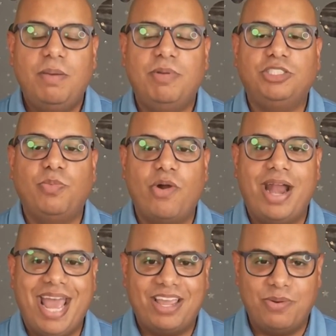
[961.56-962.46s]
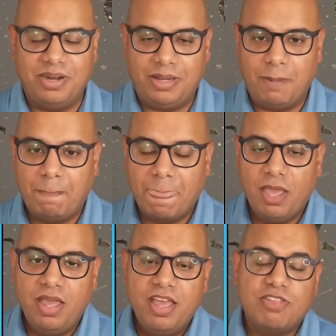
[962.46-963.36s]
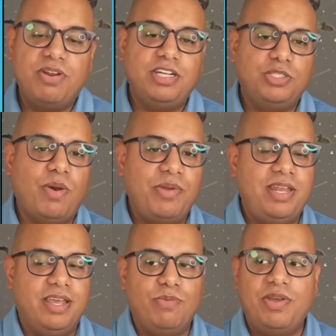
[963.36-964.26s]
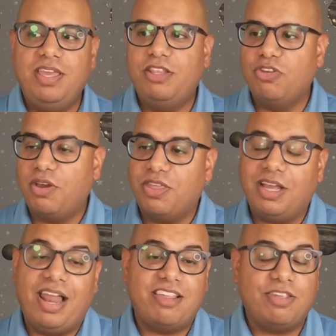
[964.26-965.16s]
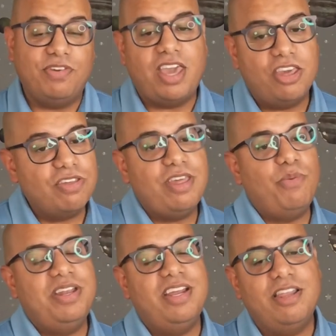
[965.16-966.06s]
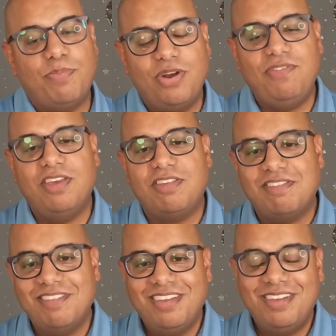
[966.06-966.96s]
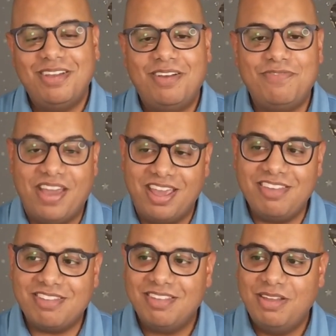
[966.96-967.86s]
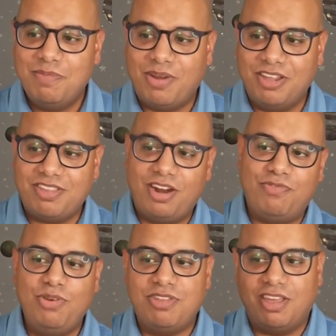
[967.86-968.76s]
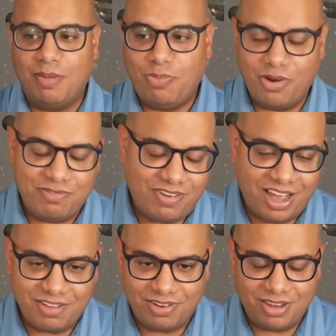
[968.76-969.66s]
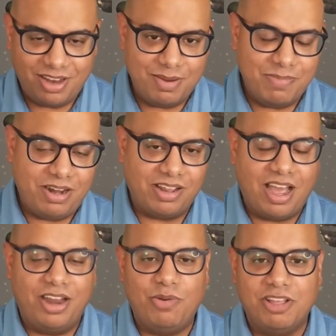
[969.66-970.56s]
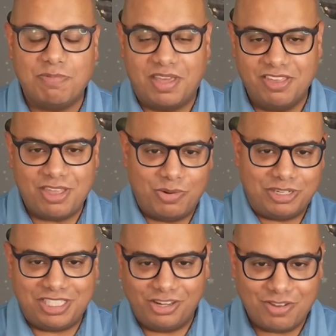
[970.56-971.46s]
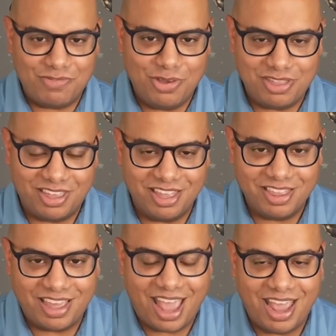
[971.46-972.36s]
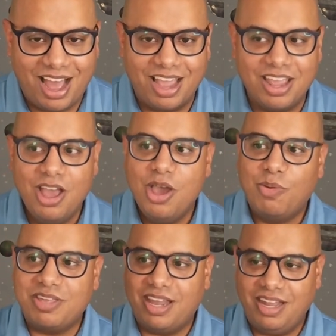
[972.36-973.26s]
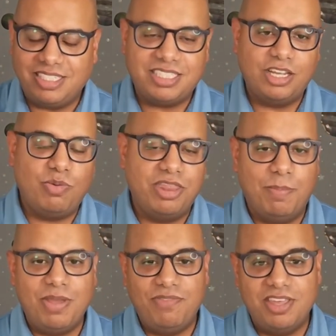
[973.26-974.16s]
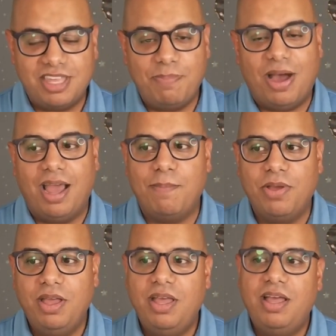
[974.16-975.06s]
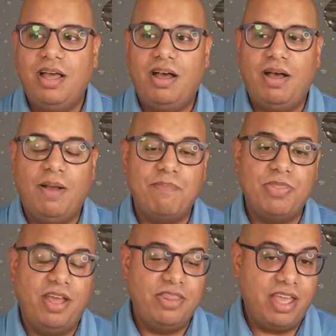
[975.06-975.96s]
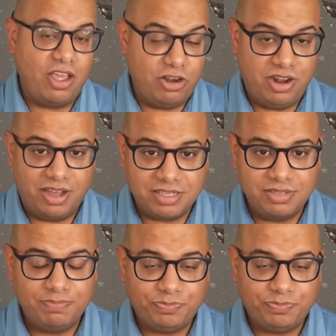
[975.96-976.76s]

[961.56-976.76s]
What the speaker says: much more accurately. So here's what we did. We took the classification that we did in the previous phase, but instead of using the 0.5 and the metal conduits because they were still confusing the AI, we said, let's stick with the PVC pipe and the air duct,